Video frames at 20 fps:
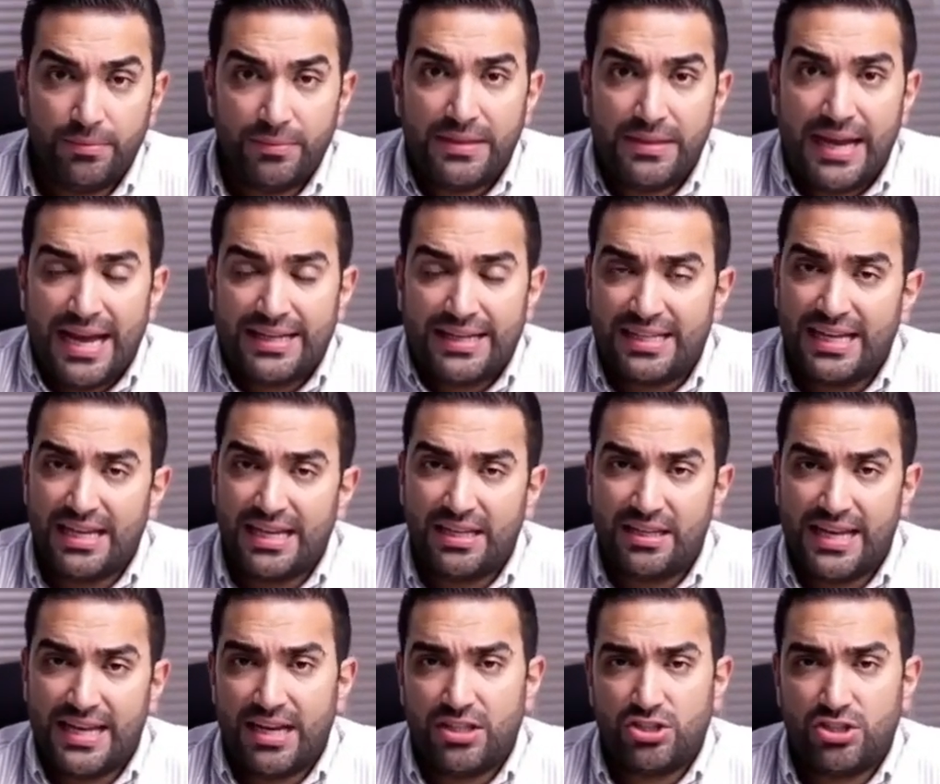Dedicated
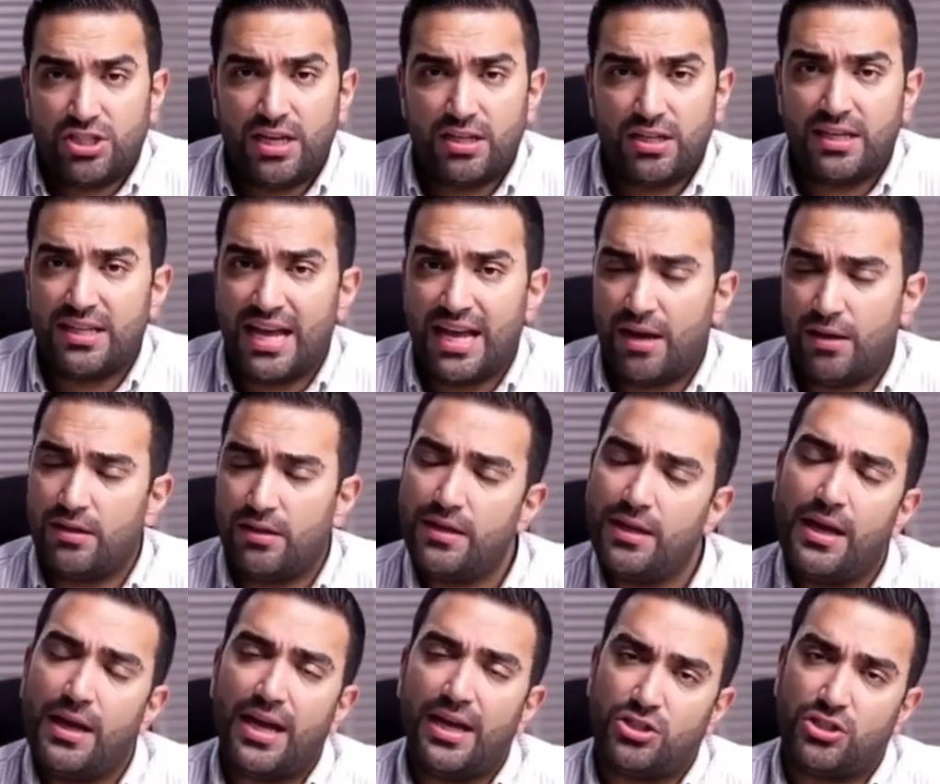and shared account.
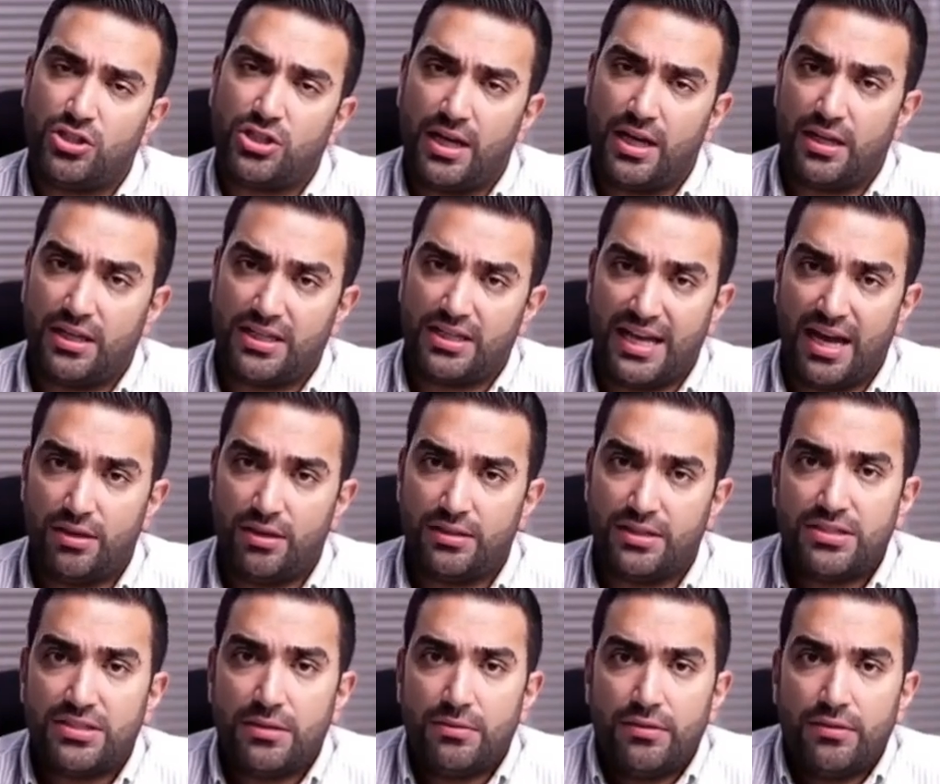A shared account
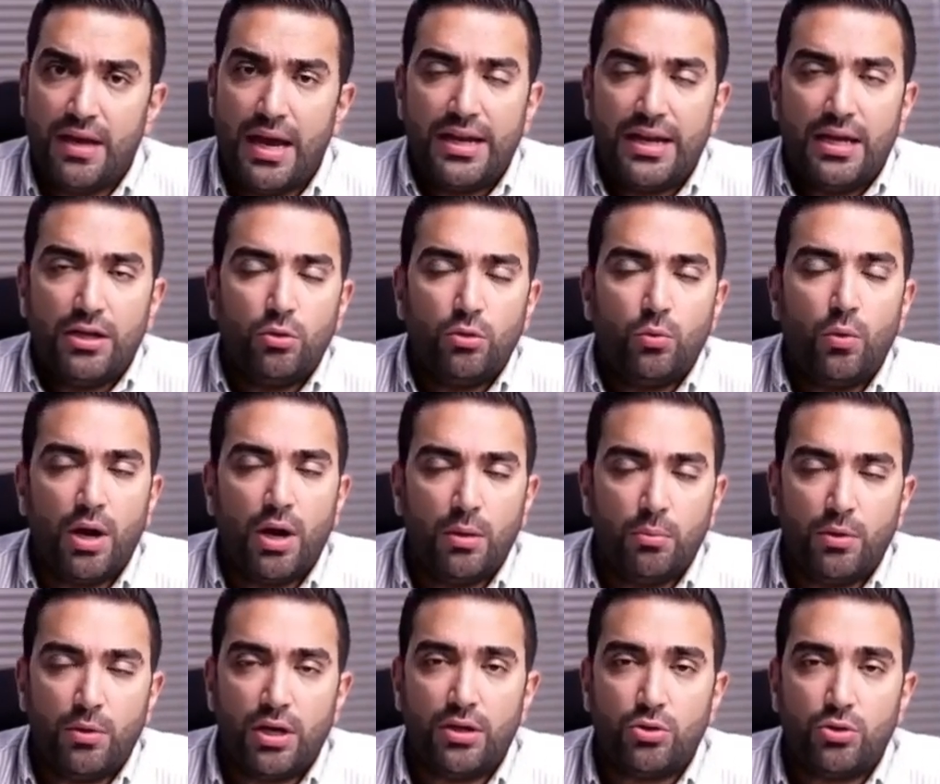is defined as one
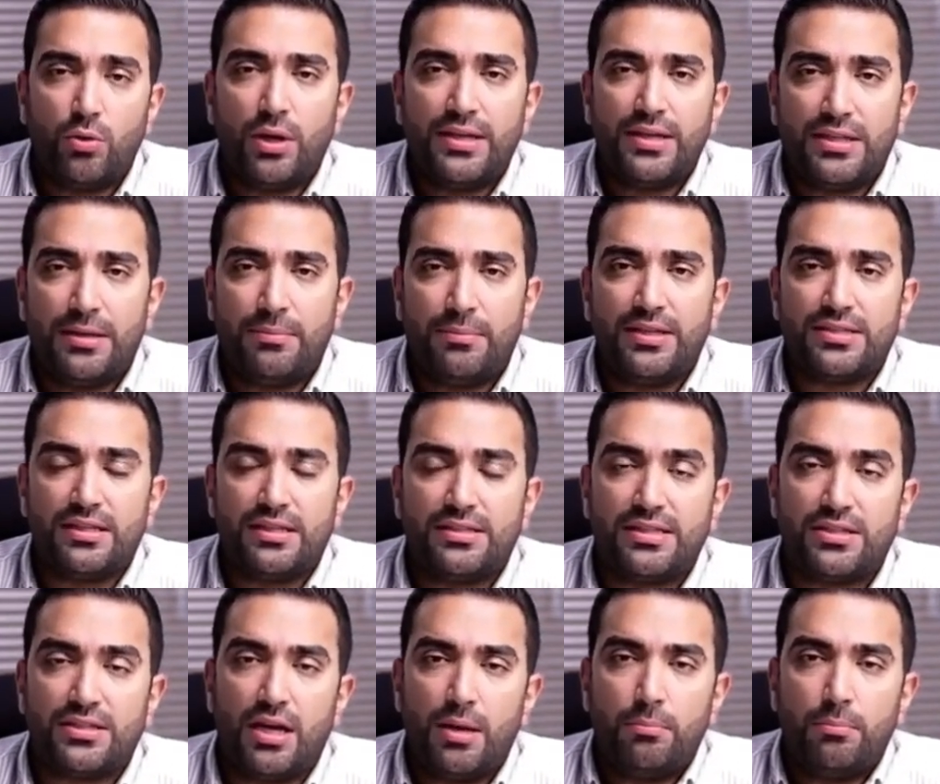where 20
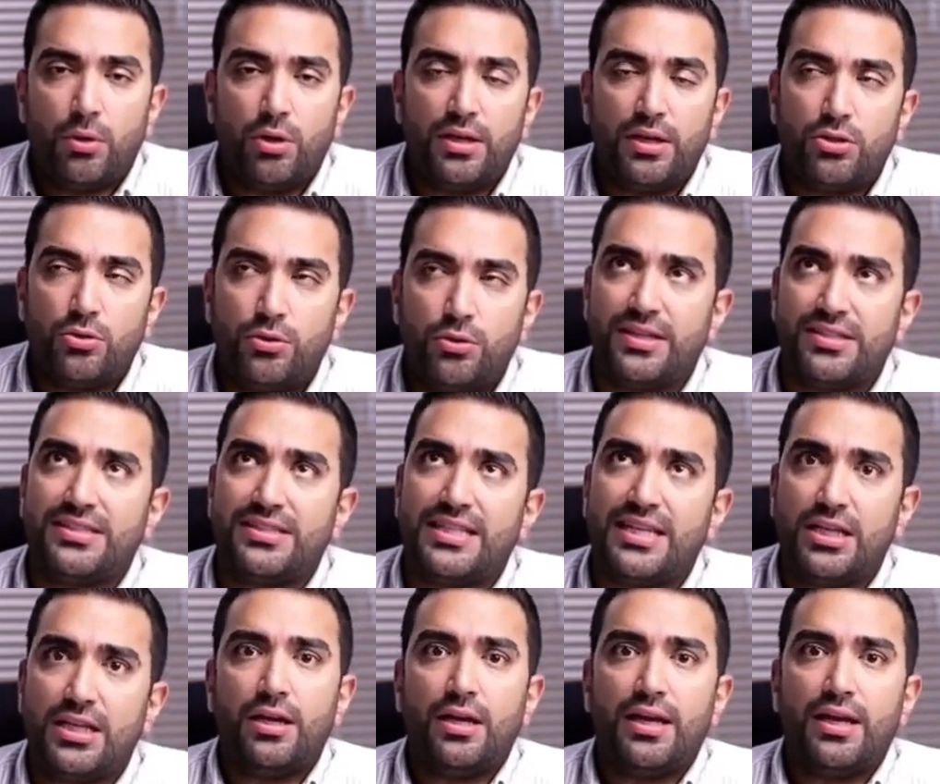businesses are put into a
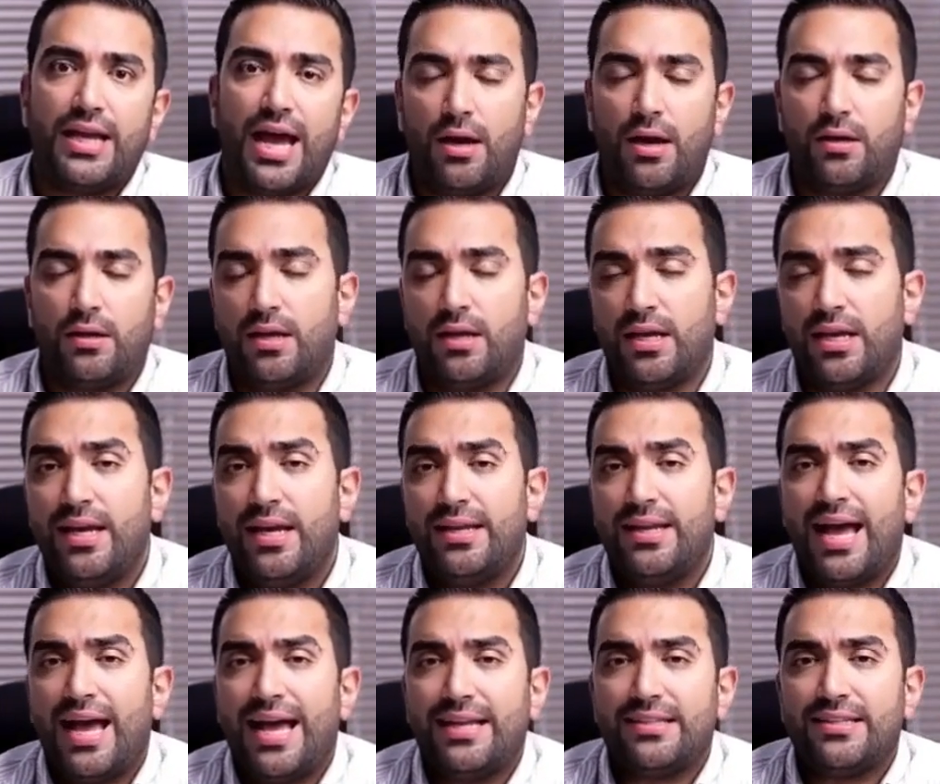single account.
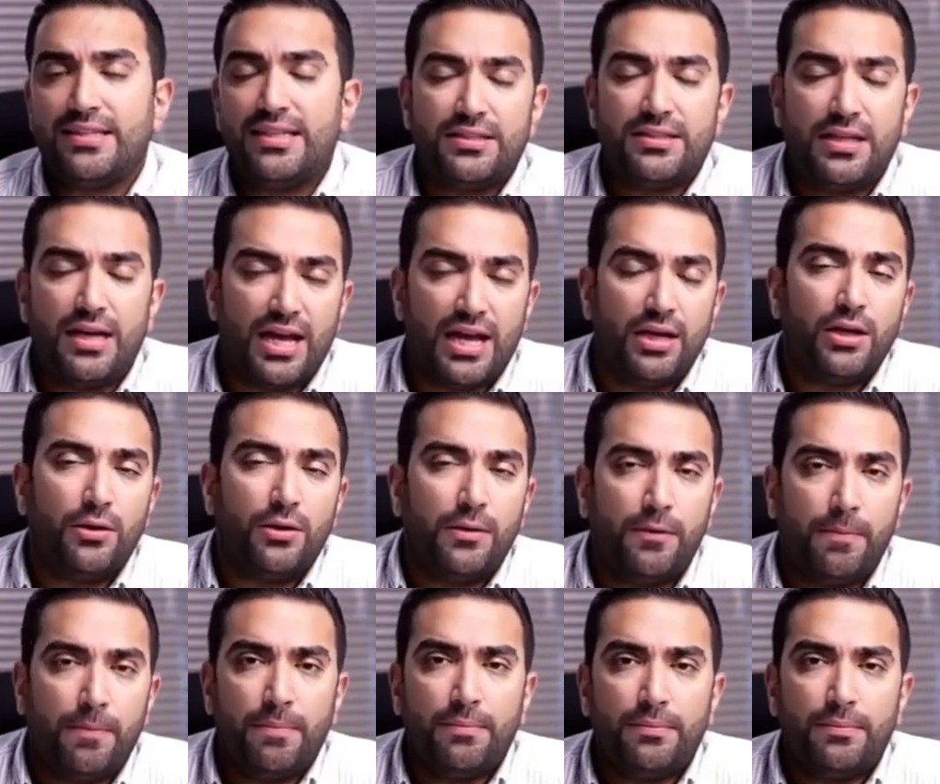Guys, this title